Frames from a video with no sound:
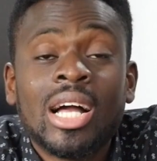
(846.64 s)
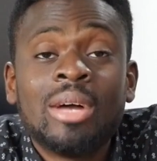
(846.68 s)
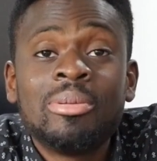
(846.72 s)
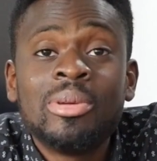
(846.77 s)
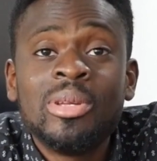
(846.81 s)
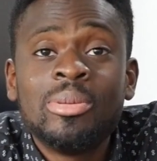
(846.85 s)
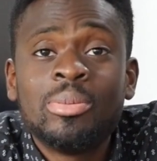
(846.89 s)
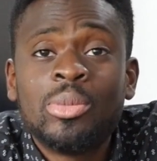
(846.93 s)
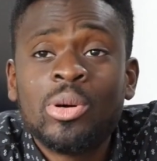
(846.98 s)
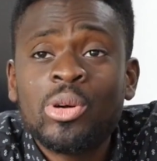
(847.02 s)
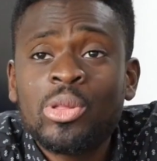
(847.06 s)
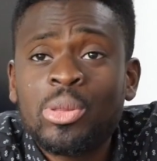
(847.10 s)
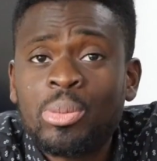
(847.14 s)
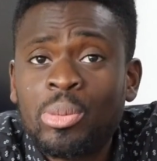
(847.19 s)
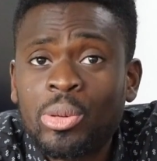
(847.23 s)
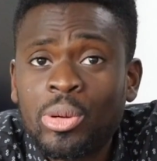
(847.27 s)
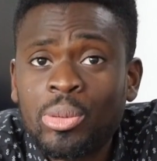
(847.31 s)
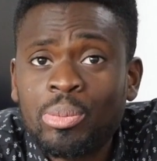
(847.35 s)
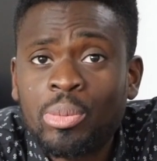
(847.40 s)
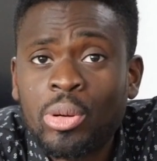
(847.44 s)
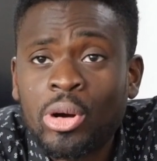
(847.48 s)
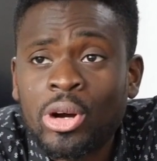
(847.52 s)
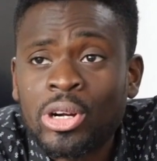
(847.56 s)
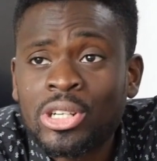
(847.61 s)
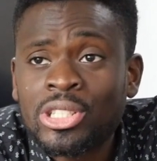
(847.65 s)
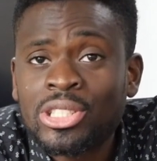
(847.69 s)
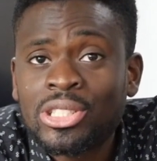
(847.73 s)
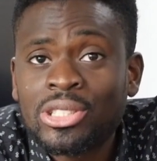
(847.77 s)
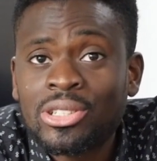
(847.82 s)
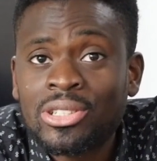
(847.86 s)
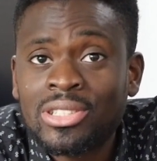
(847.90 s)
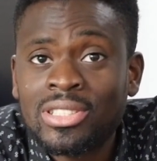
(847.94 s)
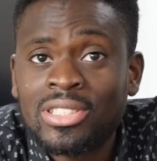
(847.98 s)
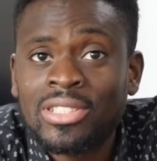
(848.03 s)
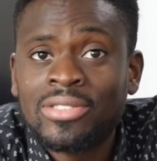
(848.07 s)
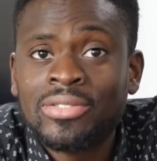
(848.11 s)
I mean, both parts
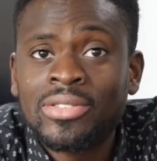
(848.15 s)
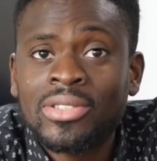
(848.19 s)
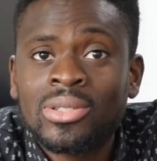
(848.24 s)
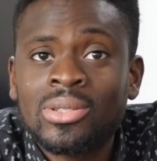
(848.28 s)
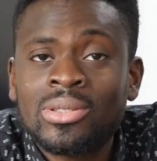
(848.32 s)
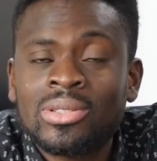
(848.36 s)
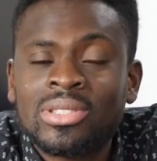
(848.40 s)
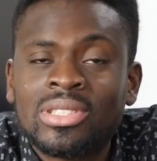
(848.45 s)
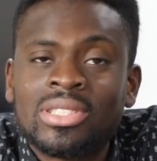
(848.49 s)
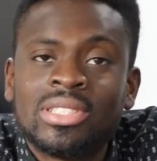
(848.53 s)
are difficult,